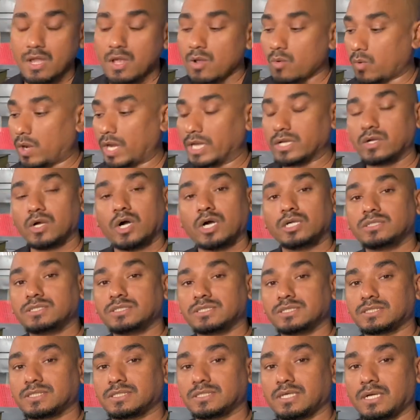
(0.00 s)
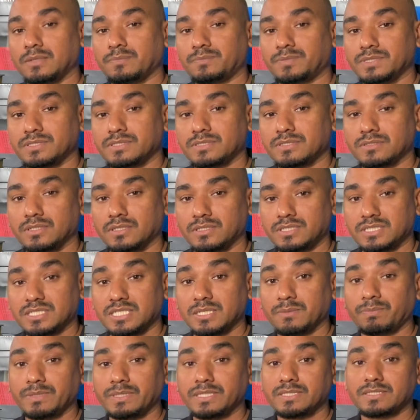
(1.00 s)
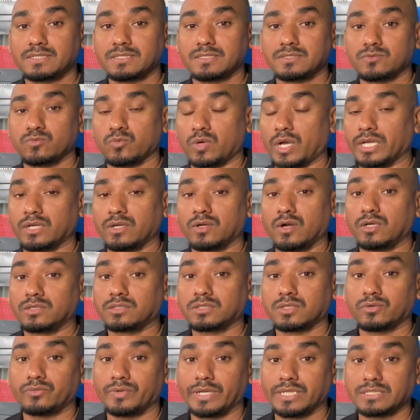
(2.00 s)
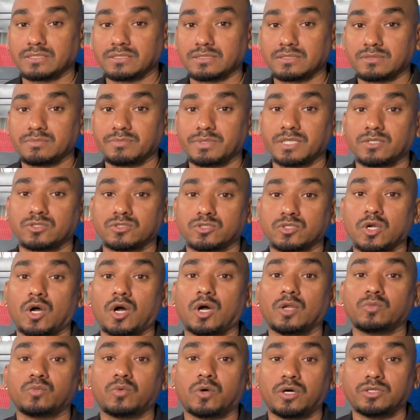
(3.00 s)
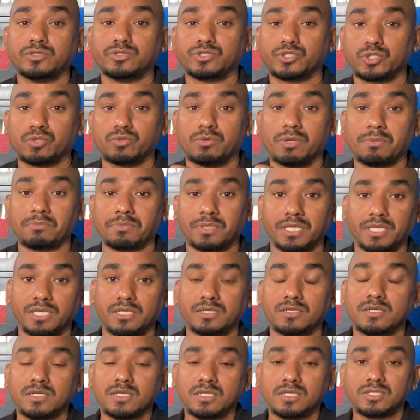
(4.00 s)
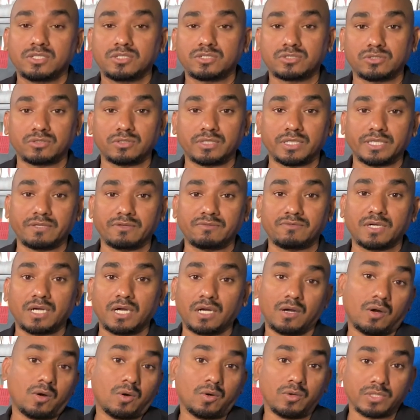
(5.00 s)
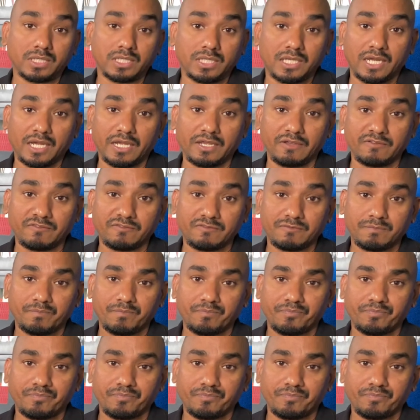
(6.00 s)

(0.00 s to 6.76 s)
Why God disciplines us? Why God corrects us? Because God wants you and me to live a holy life.